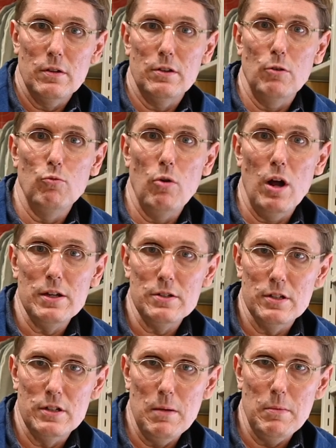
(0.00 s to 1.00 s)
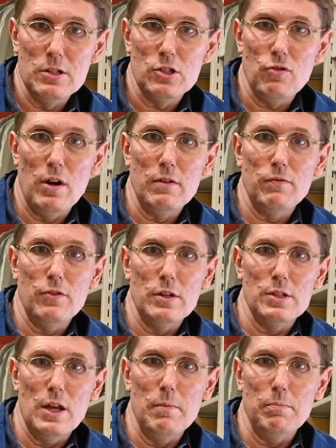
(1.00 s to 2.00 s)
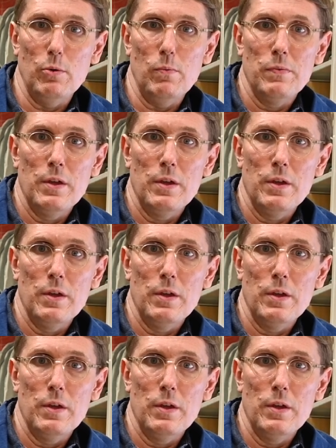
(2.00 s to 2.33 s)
the right to demonstrate, for example.